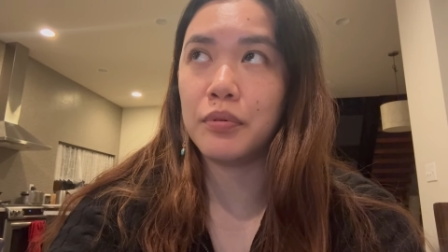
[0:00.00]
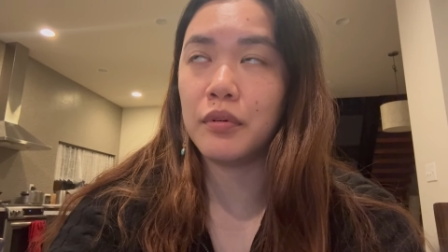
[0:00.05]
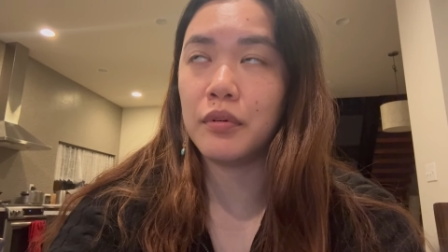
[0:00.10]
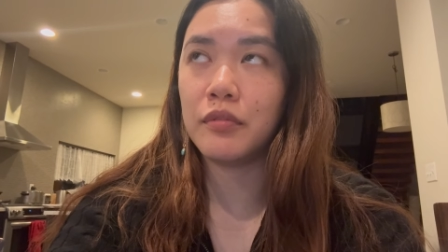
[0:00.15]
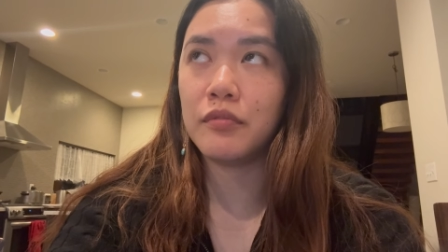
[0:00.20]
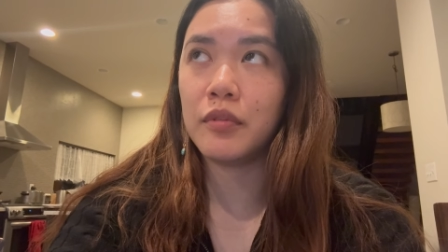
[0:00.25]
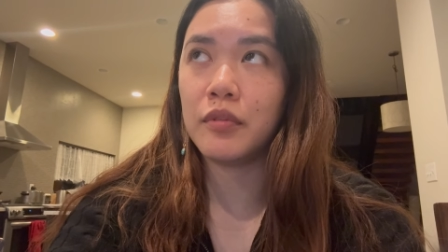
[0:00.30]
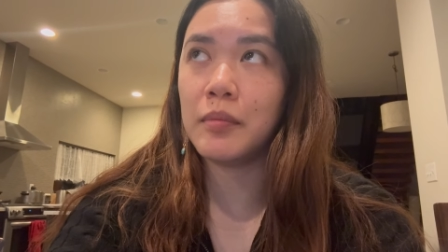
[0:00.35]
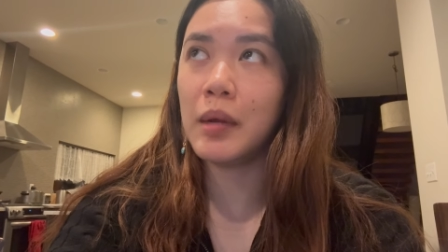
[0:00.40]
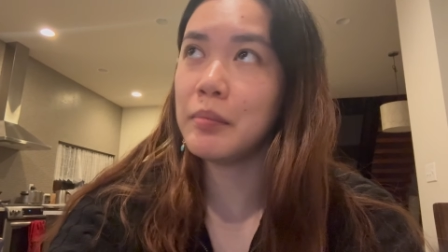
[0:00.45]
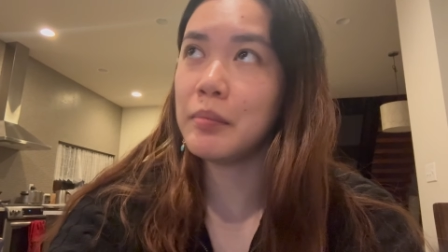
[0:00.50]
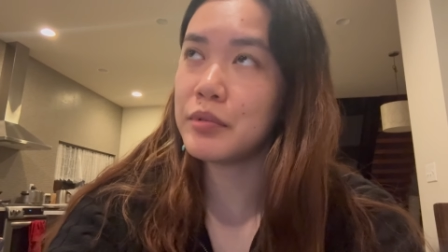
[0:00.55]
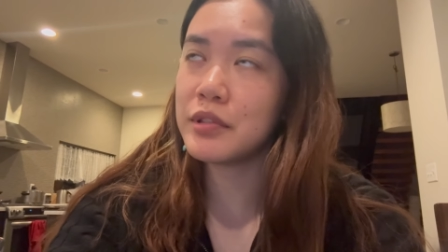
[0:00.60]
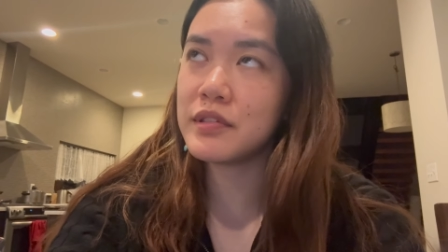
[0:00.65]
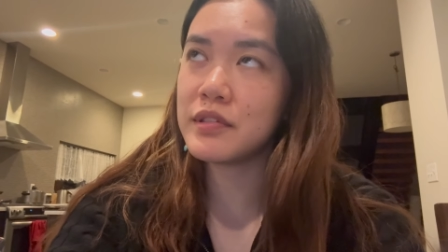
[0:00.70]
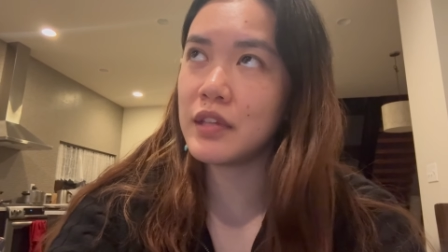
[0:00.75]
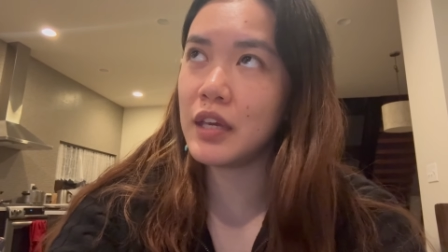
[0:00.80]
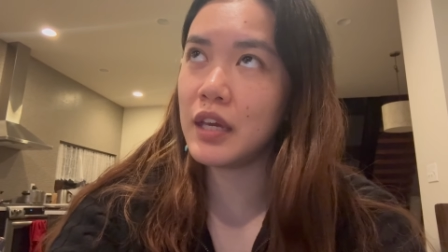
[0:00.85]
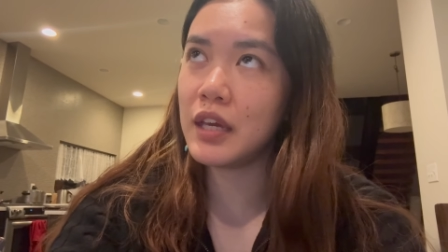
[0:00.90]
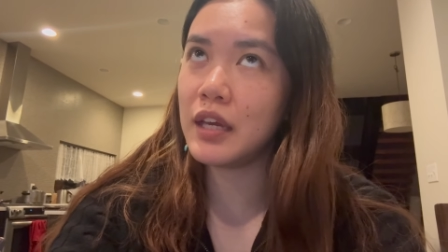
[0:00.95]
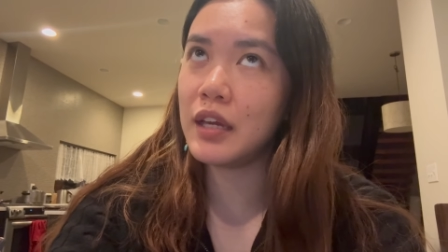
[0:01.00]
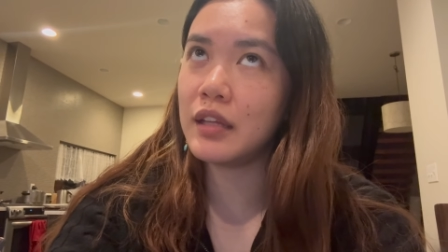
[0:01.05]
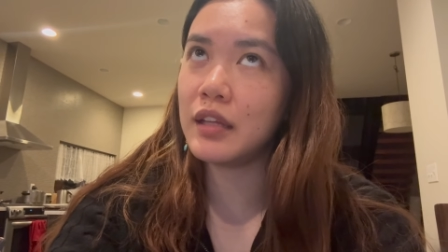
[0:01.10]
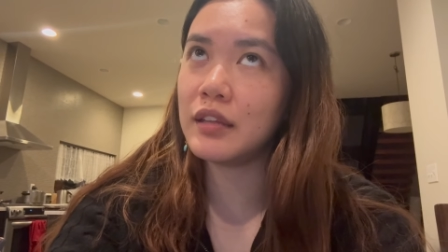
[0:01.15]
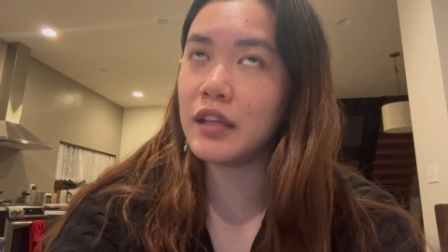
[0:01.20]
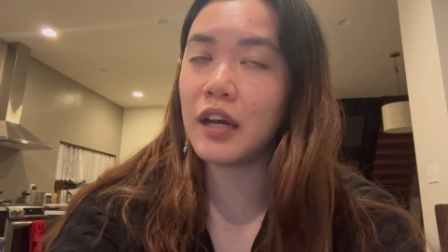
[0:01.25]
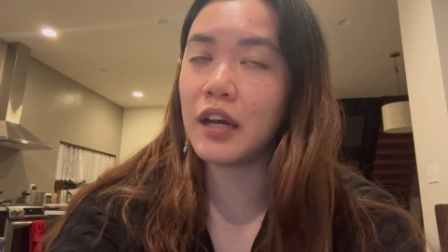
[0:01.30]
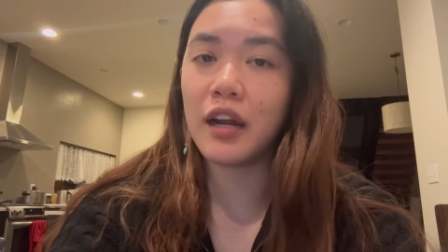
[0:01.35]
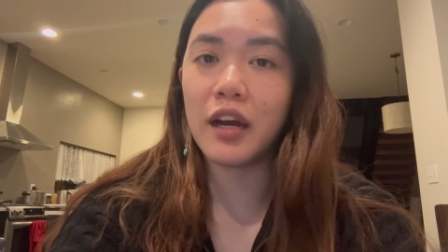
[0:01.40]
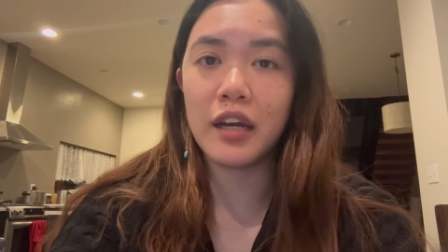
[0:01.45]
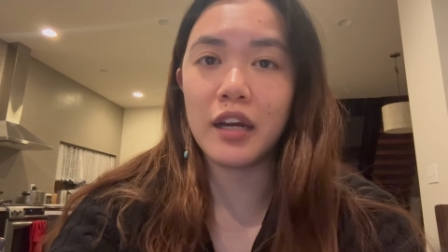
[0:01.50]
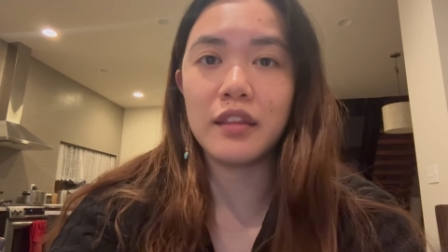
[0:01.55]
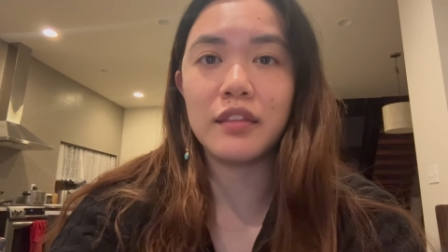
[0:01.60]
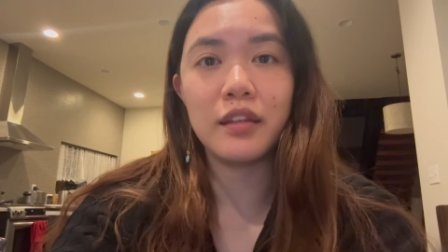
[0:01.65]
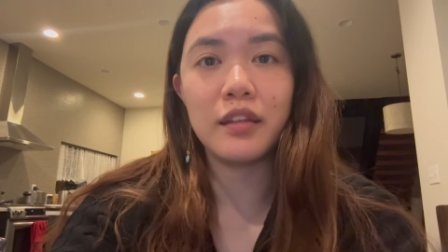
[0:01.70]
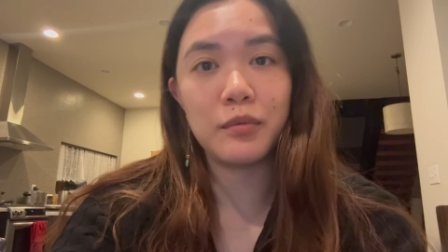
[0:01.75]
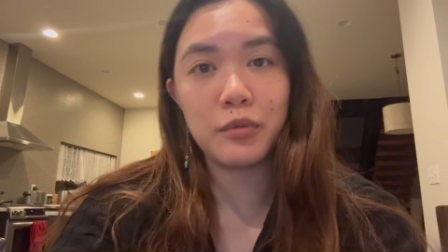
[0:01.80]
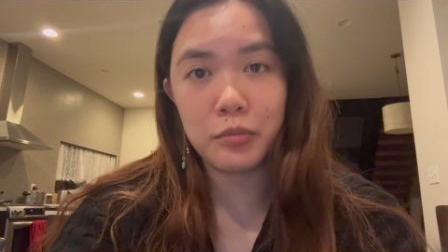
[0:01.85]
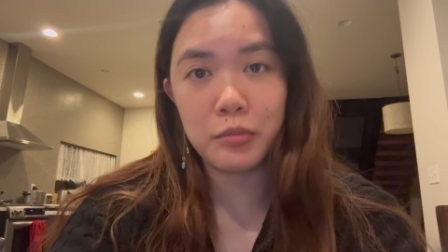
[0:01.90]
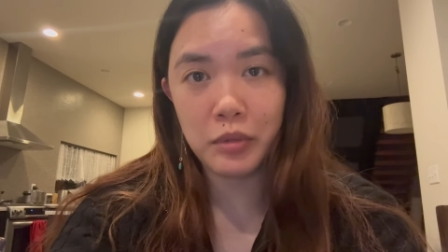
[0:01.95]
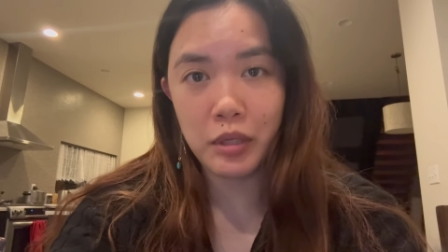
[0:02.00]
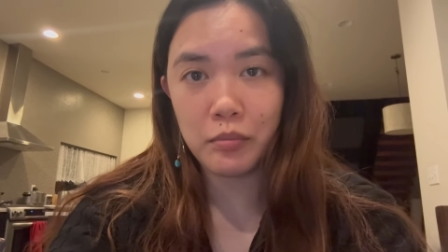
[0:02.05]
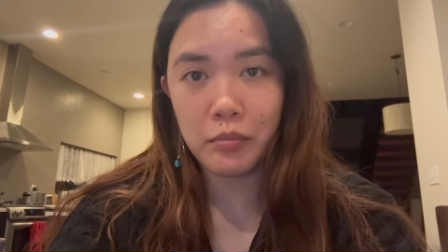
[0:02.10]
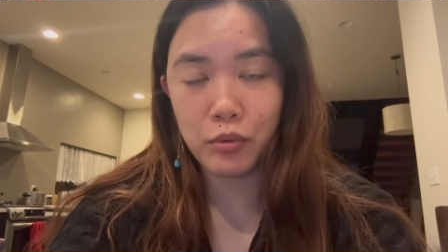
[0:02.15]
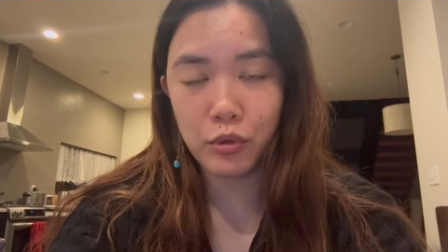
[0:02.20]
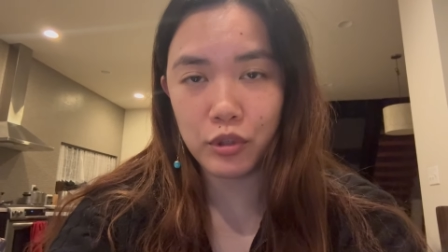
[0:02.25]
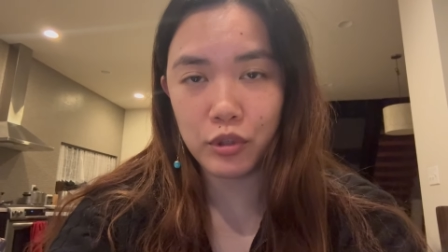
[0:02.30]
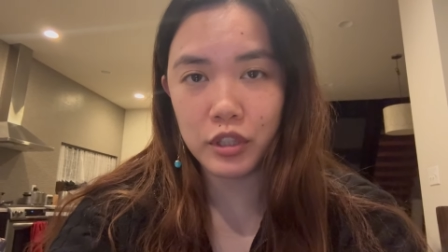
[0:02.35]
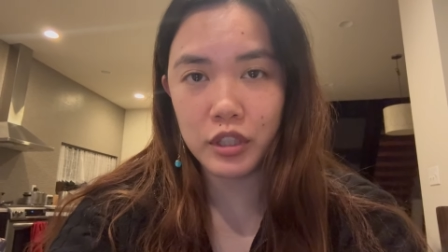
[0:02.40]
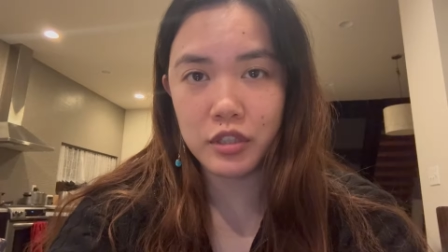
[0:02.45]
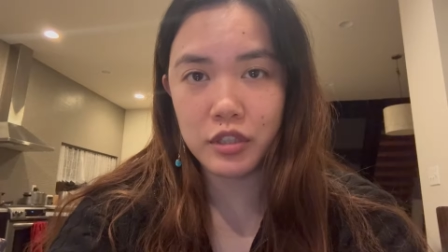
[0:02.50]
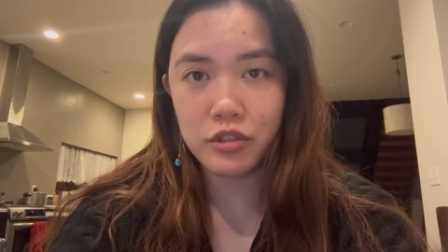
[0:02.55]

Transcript: remember saying that I think would be important